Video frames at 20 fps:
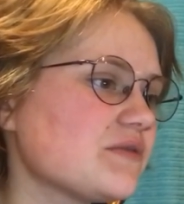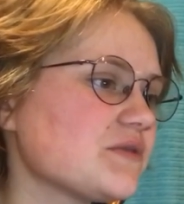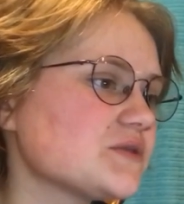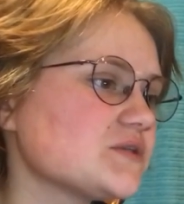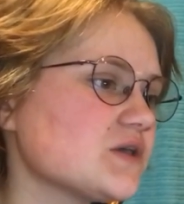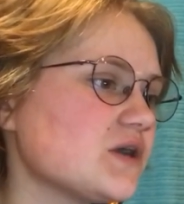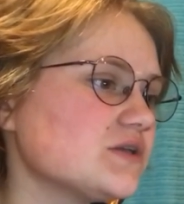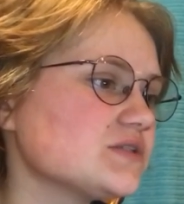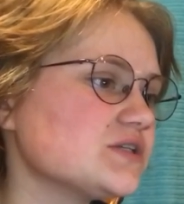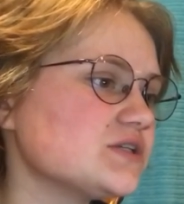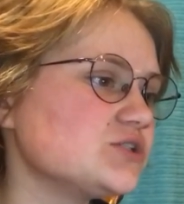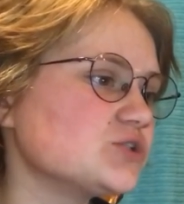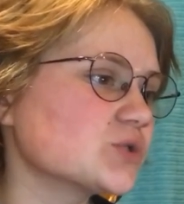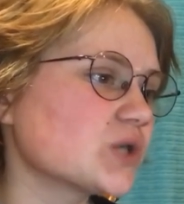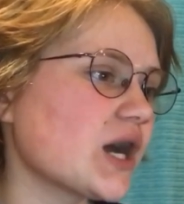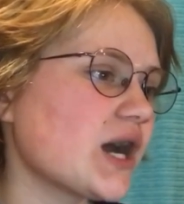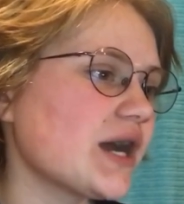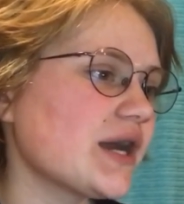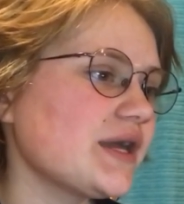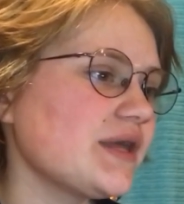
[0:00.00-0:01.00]
the doll to
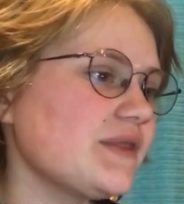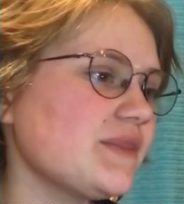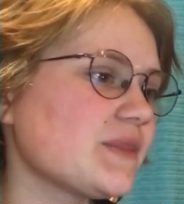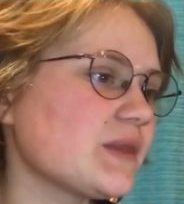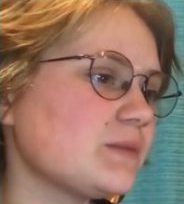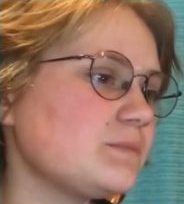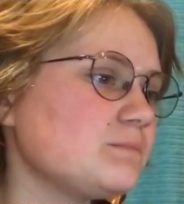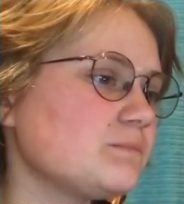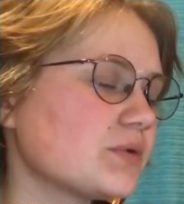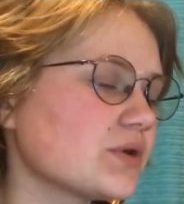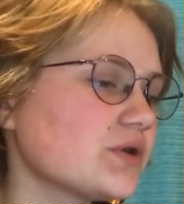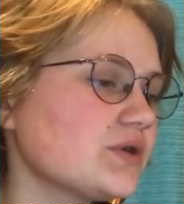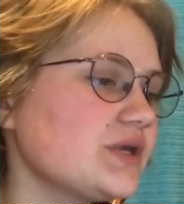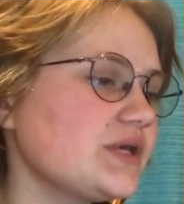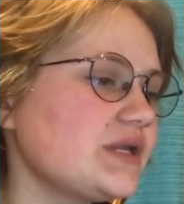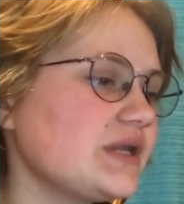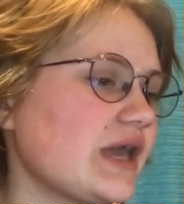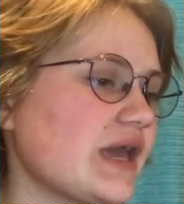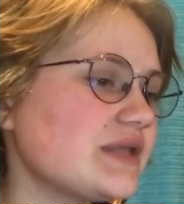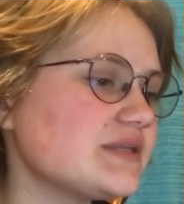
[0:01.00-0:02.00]
dry, then burn
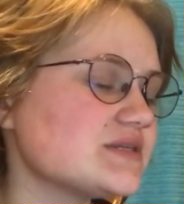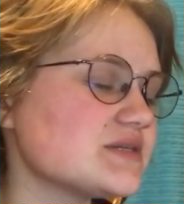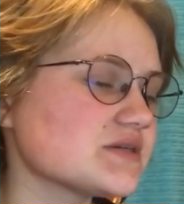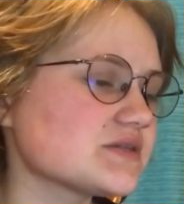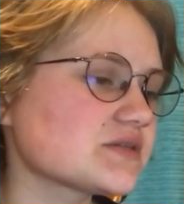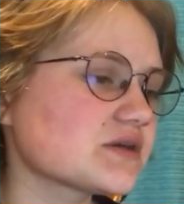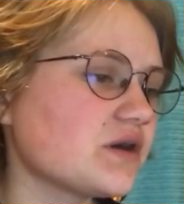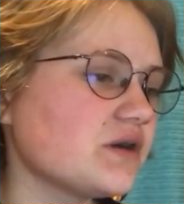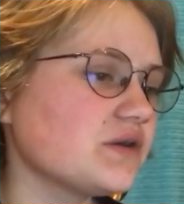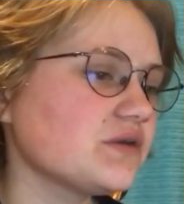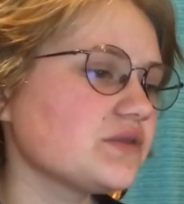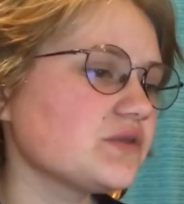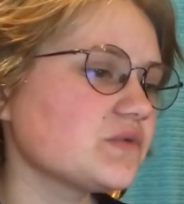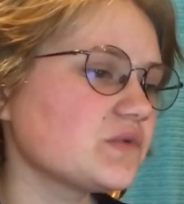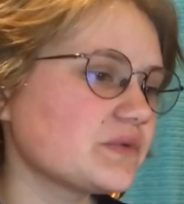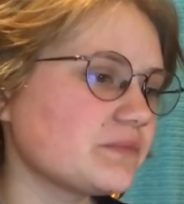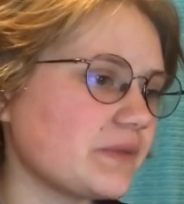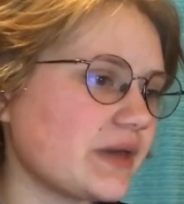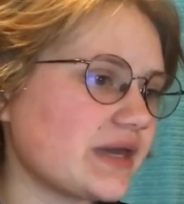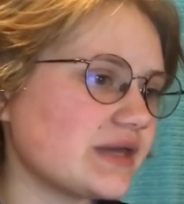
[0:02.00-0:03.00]
it and discard the
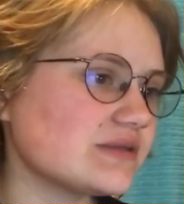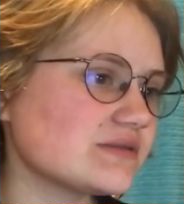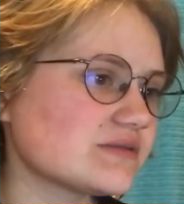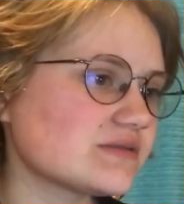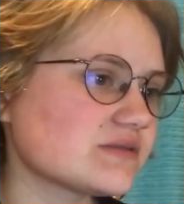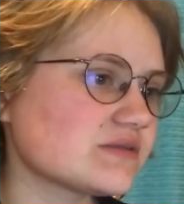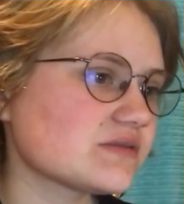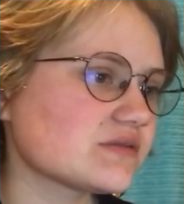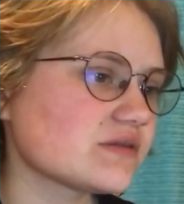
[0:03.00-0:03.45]
remains.